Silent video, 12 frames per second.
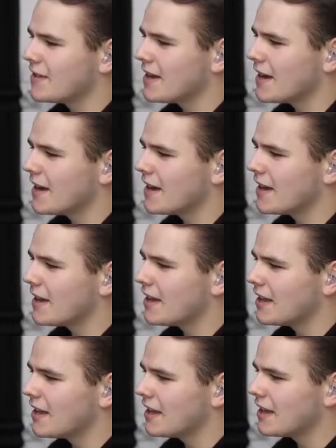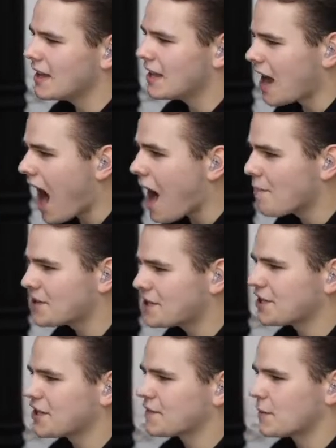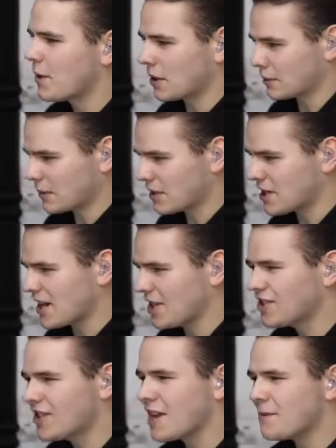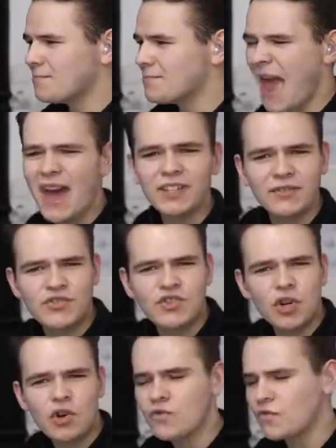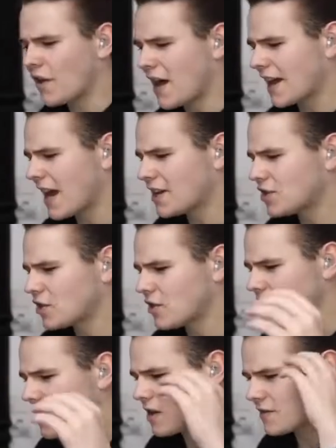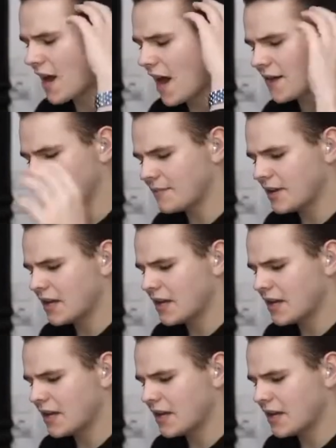the opposite of a butter machine. I just had a massive stroke there. I guess you could hear that.